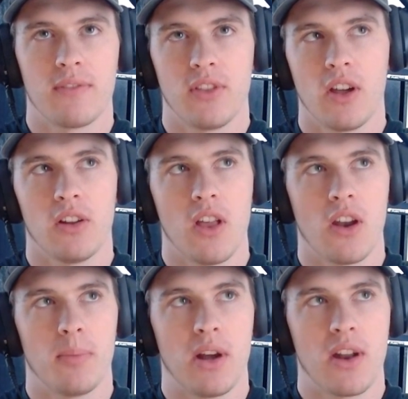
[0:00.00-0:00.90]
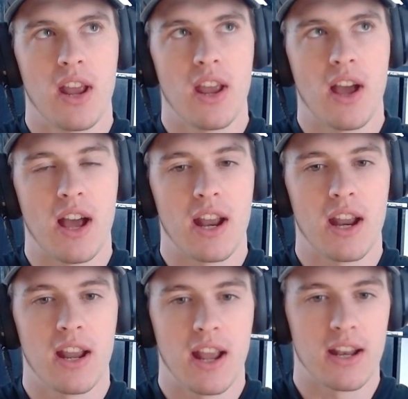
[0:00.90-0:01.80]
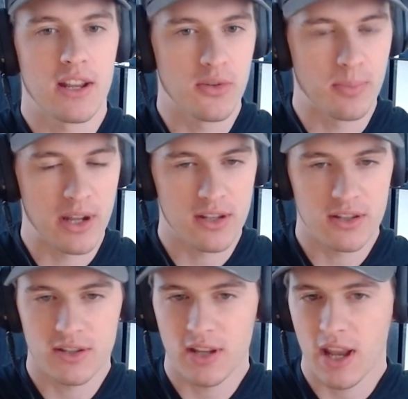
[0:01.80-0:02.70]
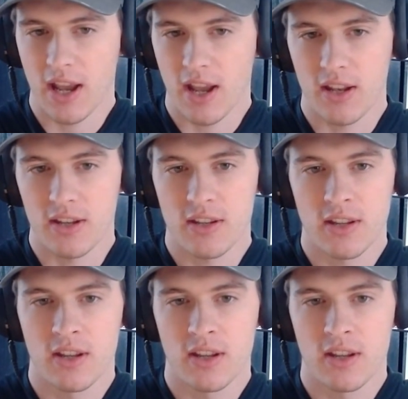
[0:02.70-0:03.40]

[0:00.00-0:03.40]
I've thought a lot about AI and humans, and